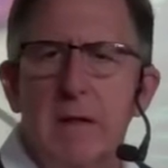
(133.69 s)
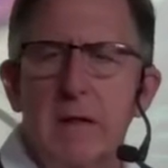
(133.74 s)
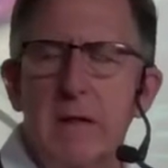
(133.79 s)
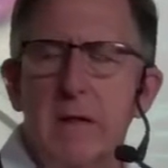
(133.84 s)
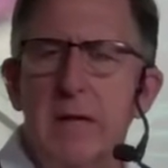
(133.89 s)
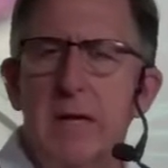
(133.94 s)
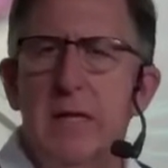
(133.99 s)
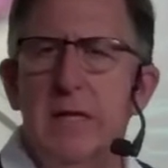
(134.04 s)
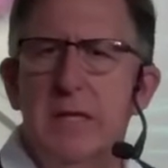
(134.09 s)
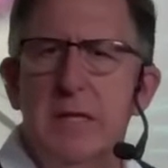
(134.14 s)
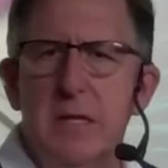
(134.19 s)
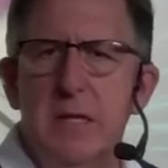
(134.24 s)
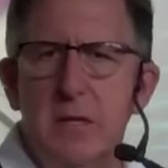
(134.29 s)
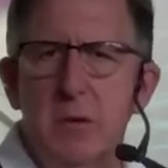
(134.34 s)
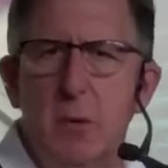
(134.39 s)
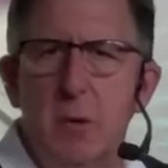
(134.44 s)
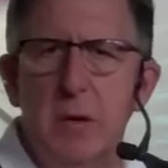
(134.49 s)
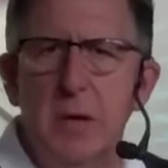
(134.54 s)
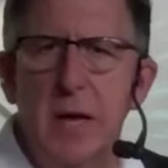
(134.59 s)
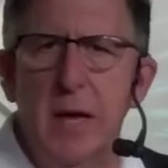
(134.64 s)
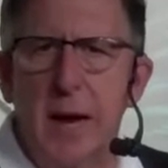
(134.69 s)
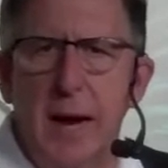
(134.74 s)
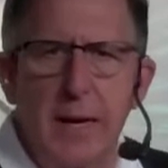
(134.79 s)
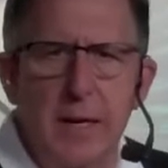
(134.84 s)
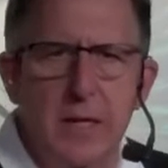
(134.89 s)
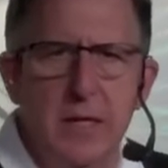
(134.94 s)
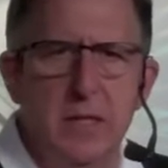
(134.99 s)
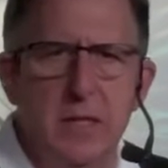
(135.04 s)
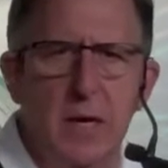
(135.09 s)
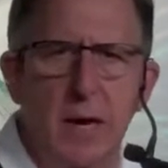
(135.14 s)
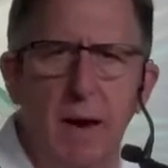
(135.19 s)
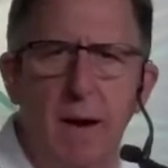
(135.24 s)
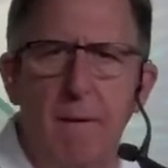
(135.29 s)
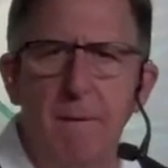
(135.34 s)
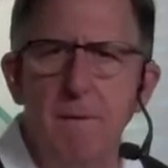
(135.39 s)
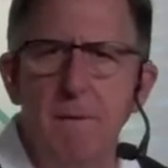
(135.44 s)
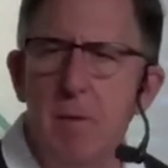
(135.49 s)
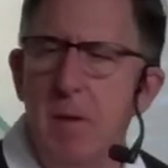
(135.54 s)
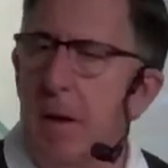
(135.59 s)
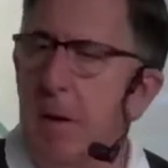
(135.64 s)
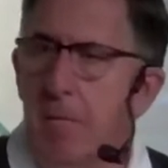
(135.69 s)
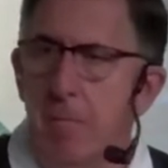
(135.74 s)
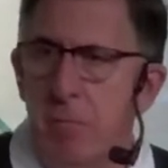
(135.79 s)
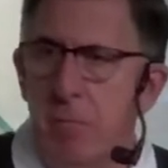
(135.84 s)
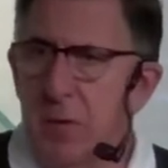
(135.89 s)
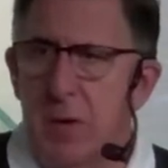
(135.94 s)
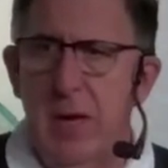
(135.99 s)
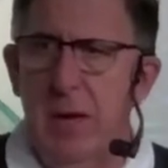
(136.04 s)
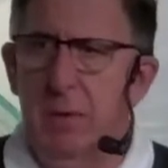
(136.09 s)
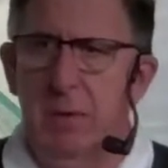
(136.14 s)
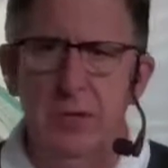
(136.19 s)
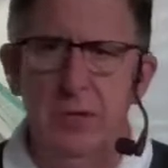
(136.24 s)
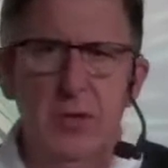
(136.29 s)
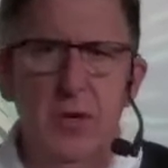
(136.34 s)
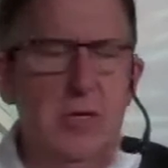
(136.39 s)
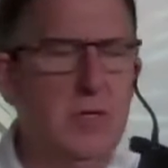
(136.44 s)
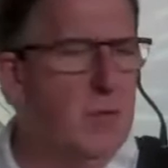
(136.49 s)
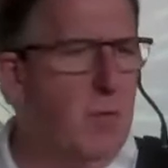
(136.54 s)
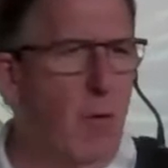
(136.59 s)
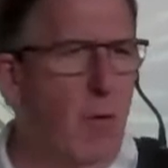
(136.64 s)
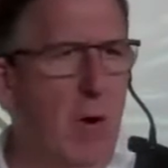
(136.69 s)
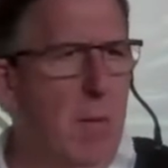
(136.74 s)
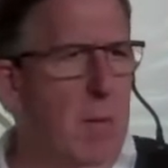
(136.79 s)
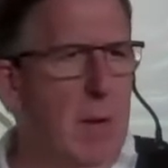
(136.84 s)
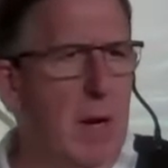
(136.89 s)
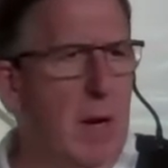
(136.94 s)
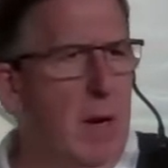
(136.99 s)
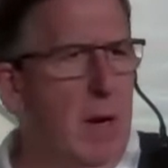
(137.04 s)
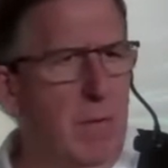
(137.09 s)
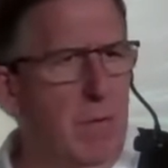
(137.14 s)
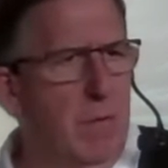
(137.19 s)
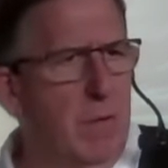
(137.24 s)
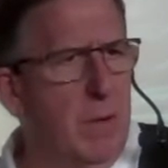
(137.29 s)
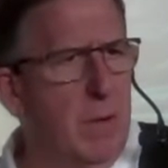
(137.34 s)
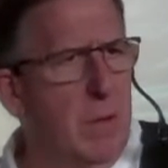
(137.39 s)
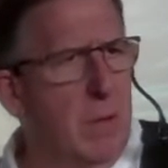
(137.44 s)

listen to what they had to say, it was transformative.